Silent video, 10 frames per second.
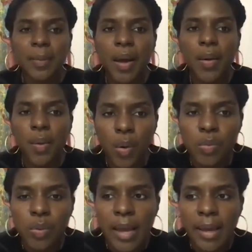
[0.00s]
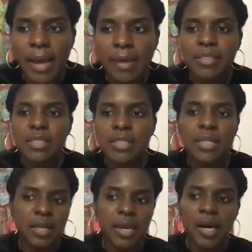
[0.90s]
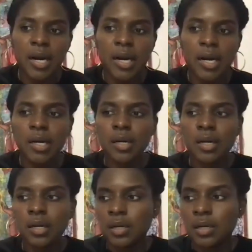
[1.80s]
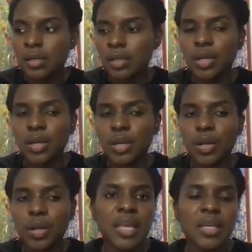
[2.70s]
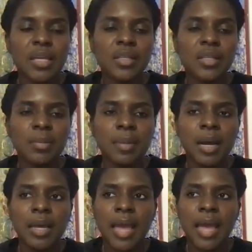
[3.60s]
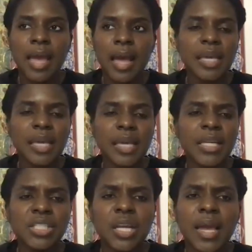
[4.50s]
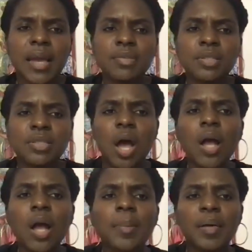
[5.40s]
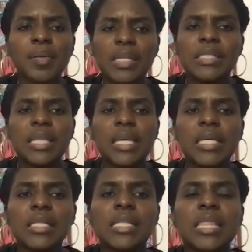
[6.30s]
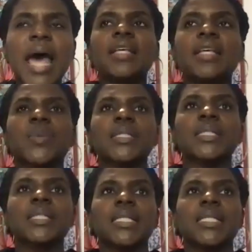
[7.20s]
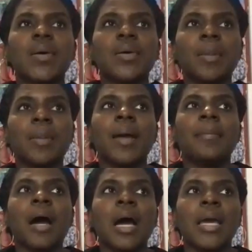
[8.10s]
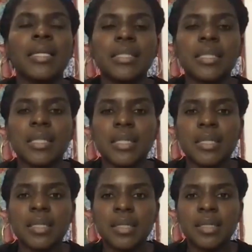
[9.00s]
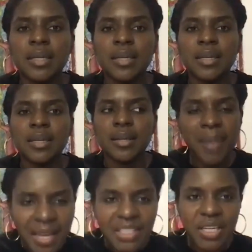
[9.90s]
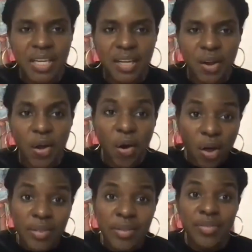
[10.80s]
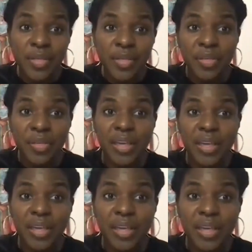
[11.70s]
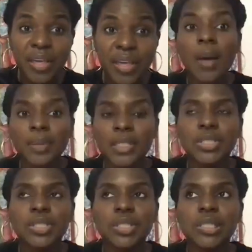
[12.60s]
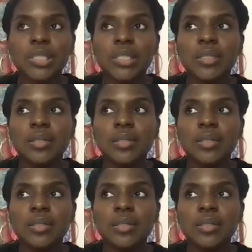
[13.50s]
I think about, oh, I have to declare certain things on my application. I have to talk about these things. That is what sticks out in my mind. Imagine all of the things that I have accomplished.